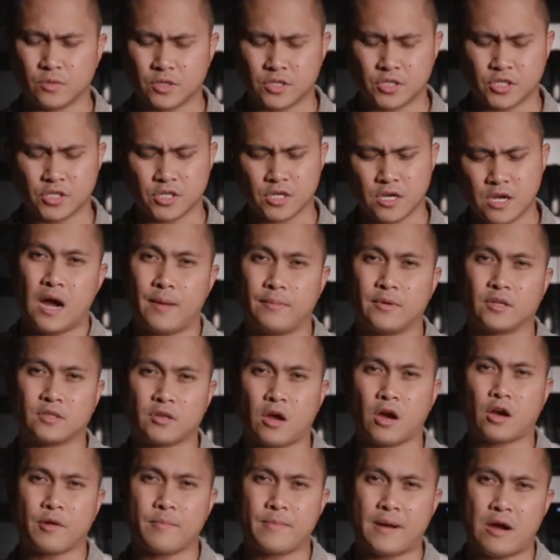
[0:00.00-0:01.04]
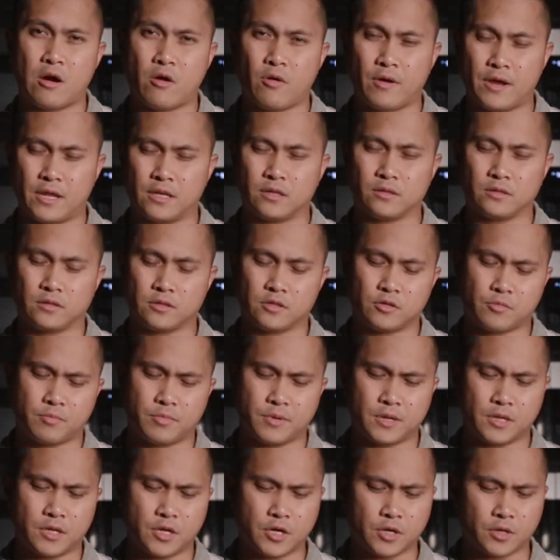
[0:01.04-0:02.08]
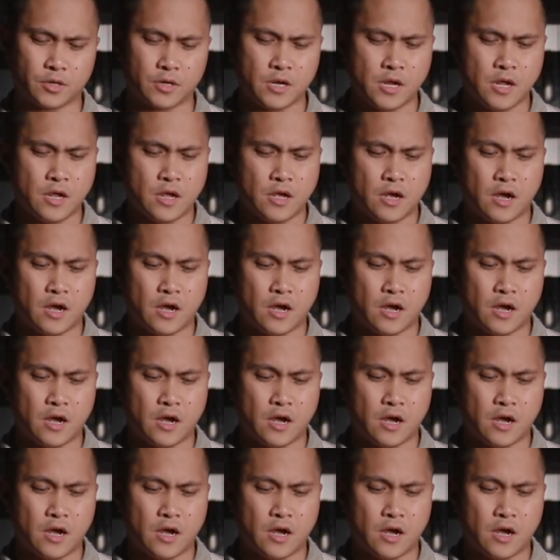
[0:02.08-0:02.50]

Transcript: which I'm gonna talk about in a little bit here.